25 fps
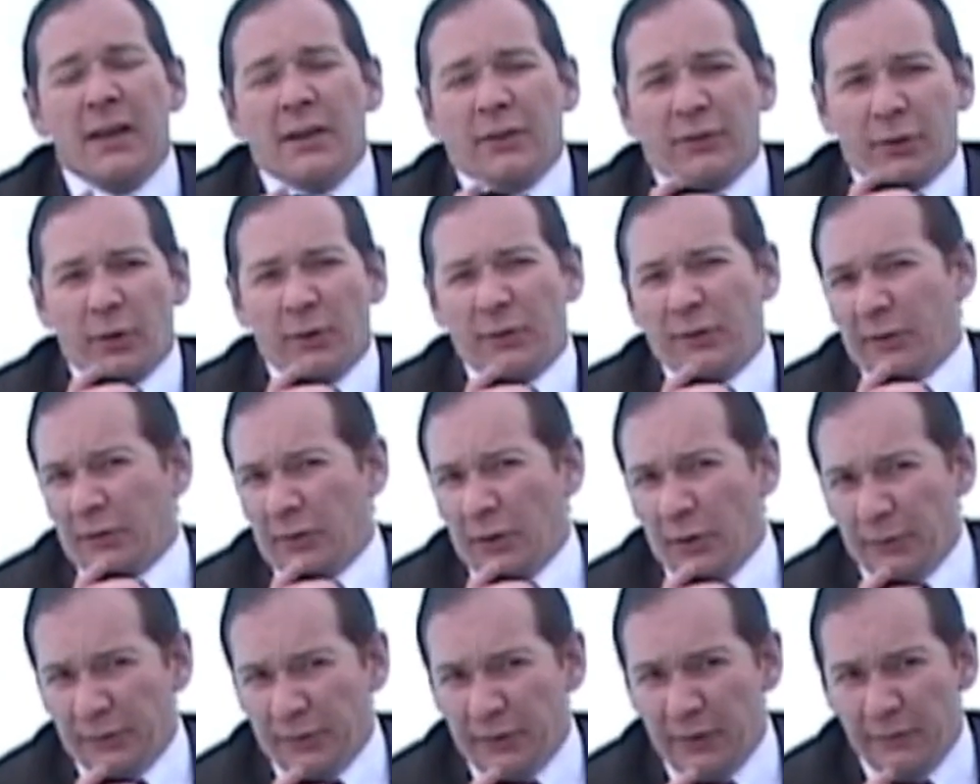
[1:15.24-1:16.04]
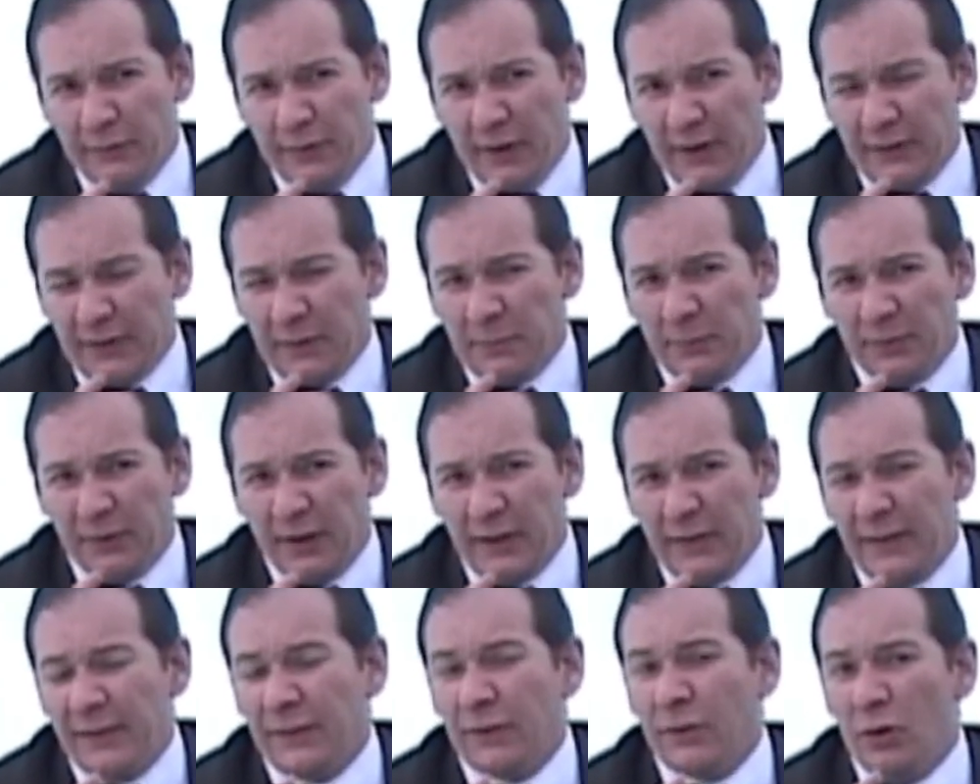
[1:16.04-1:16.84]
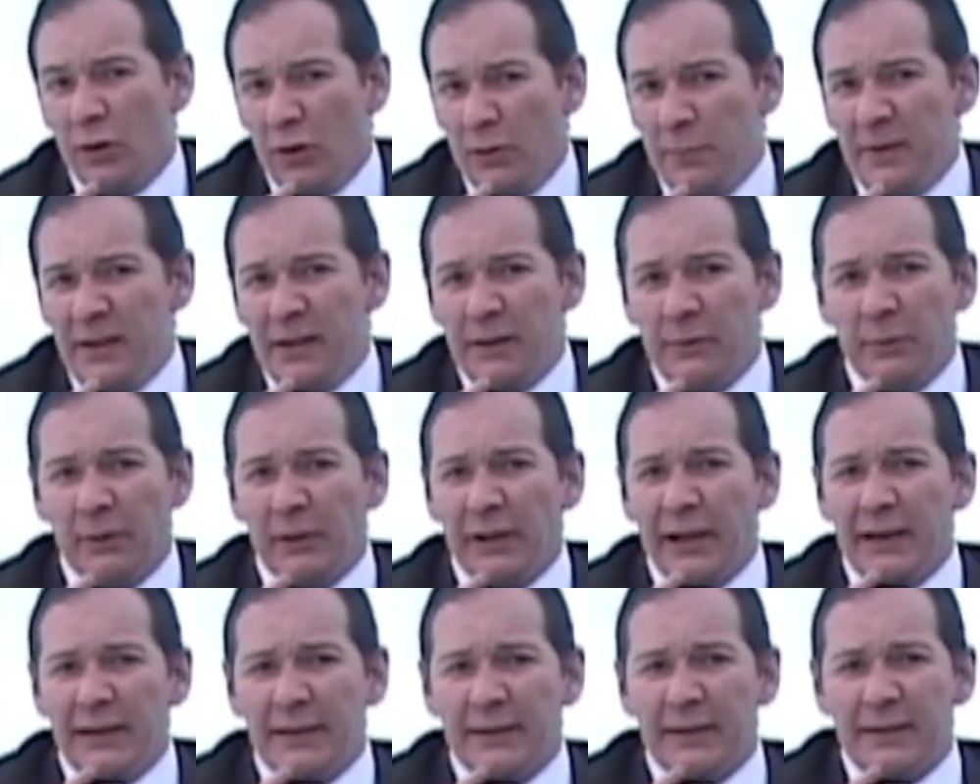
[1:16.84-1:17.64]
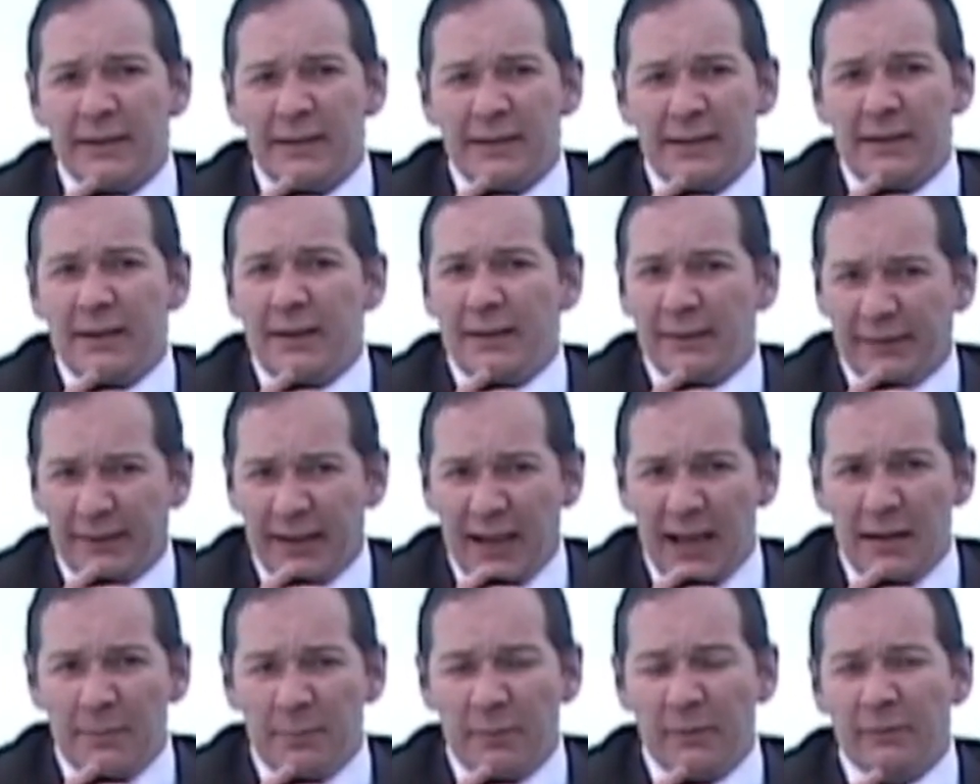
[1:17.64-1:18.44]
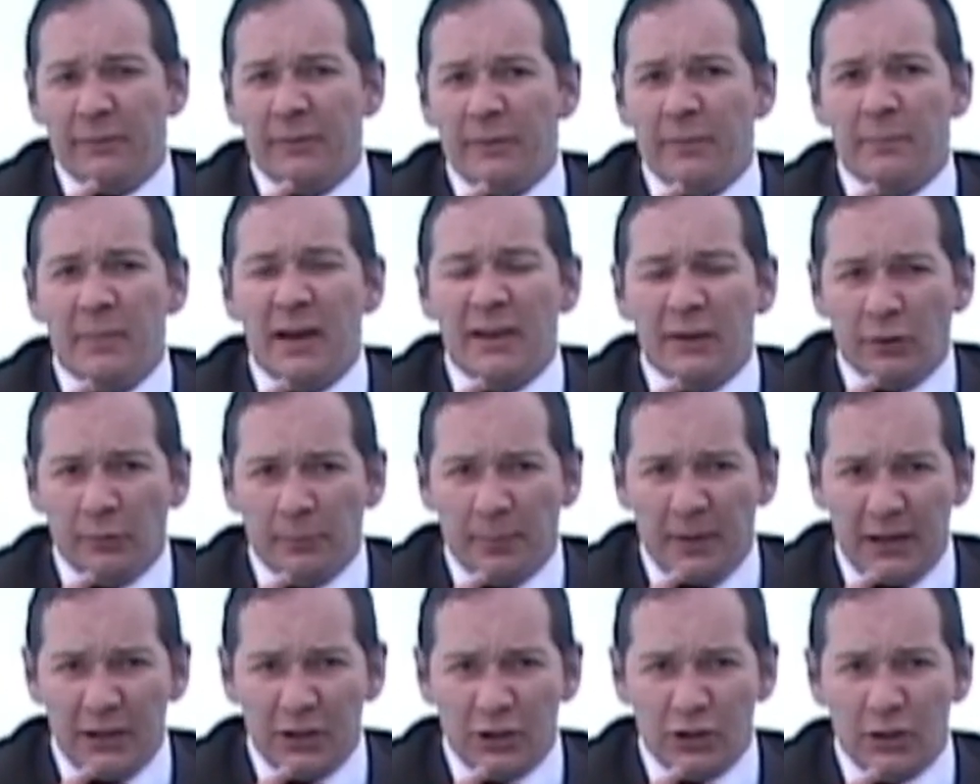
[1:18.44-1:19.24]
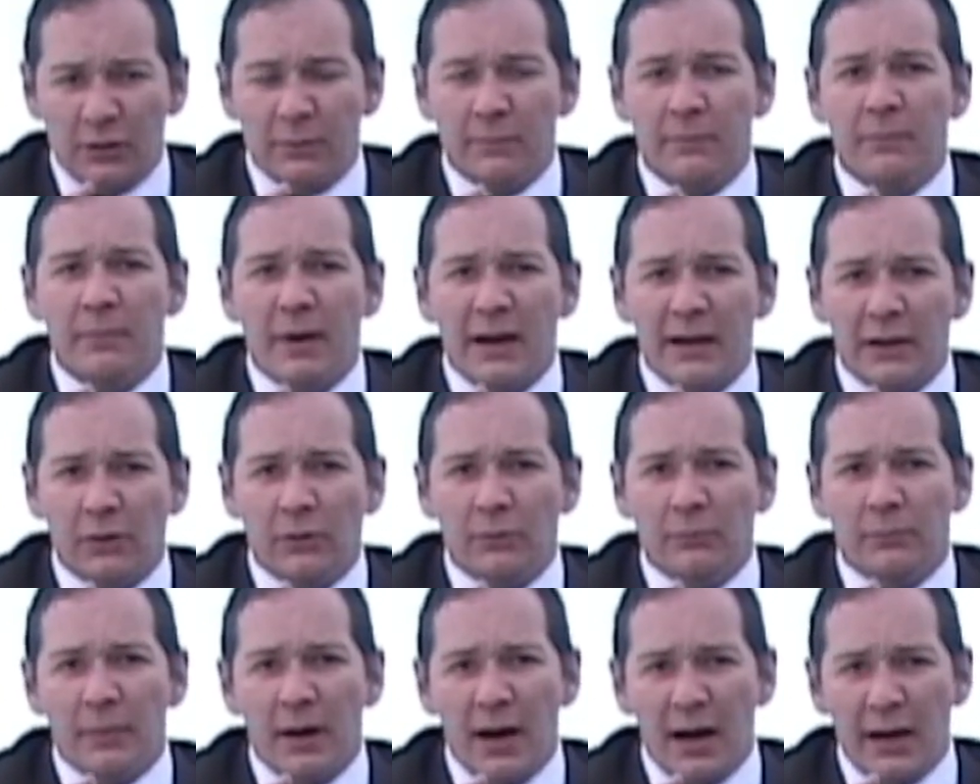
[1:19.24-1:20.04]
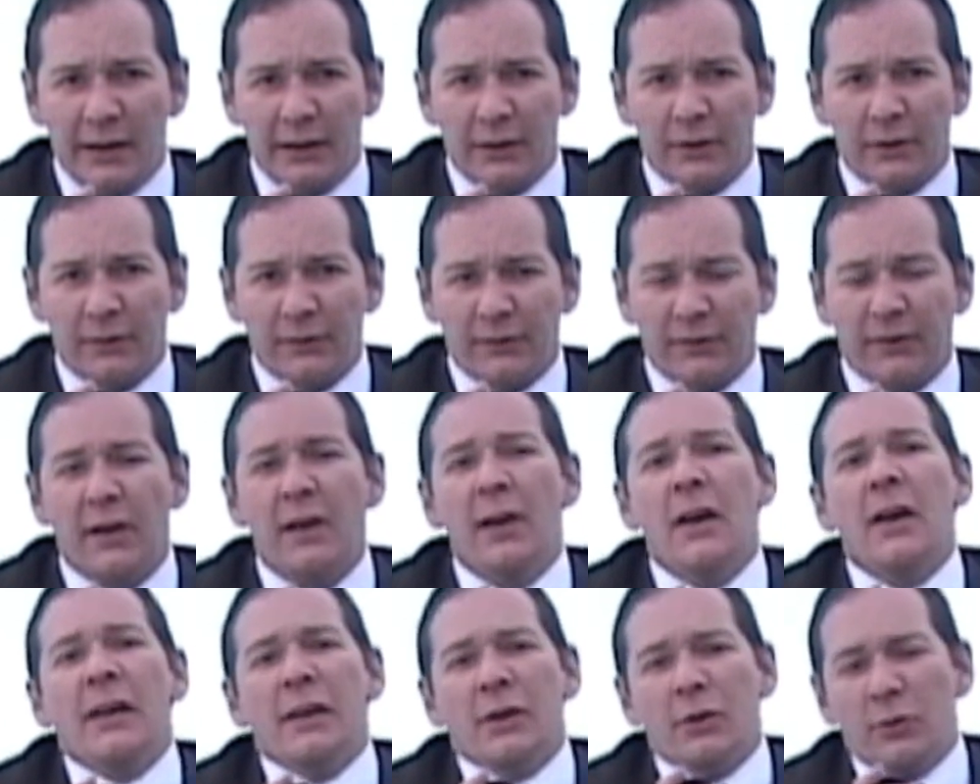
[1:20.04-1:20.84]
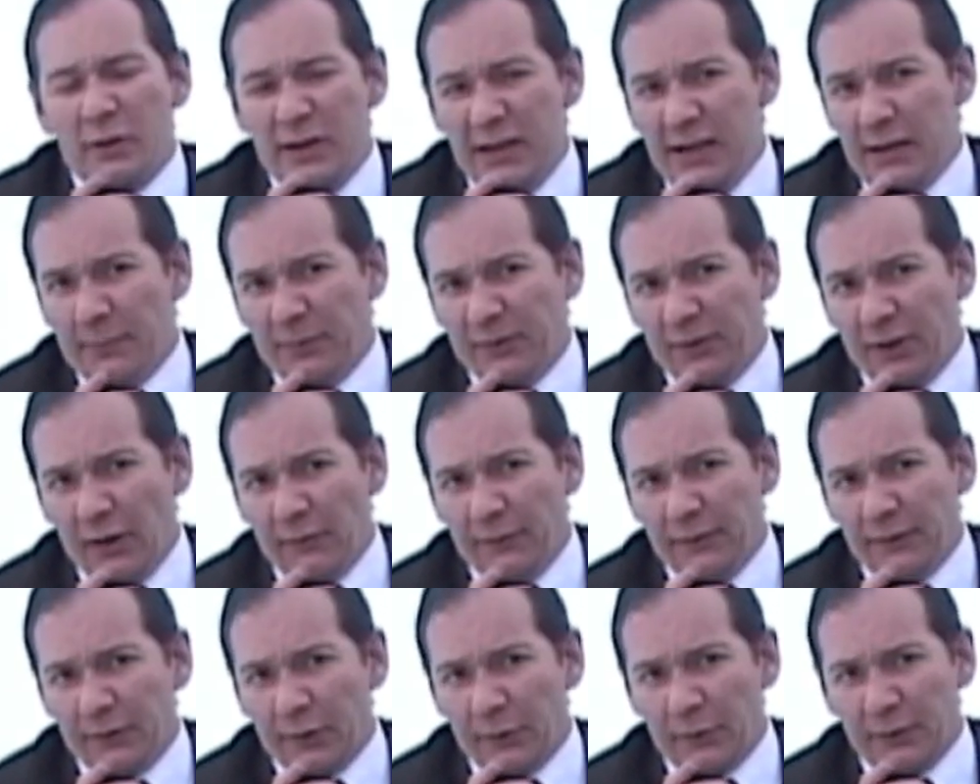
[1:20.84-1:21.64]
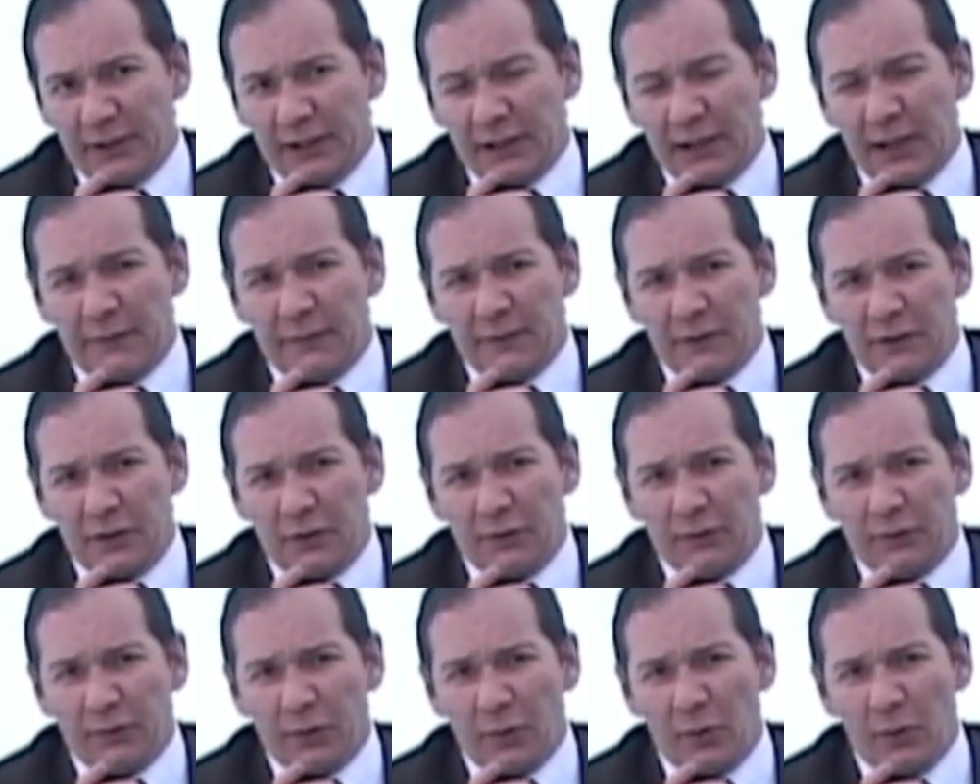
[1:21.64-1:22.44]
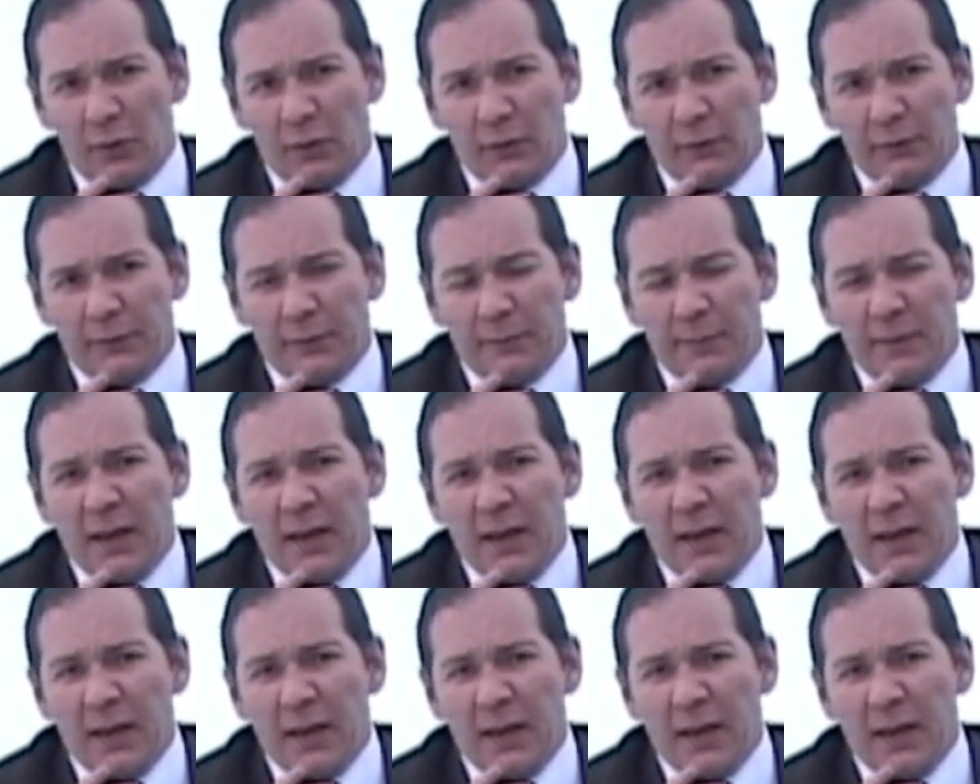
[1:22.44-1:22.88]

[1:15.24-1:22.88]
Sources close to the victim say this could be related to the escape of mental patient Michael Myers, who he himself is only 11 years old.